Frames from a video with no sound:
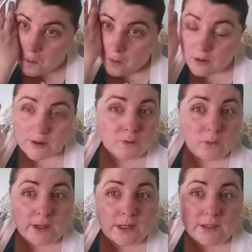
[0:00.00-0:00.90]
We're going
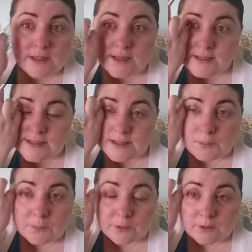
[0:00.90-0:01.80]
really
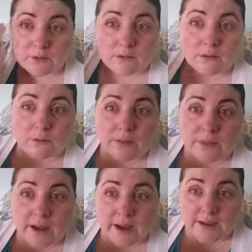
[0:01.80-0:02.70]
simple with
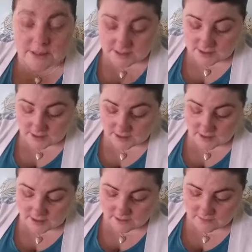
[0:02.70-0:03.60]
the eyes
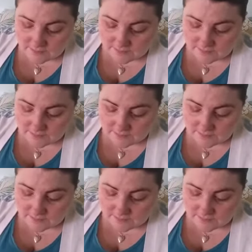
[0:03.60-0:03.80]
today.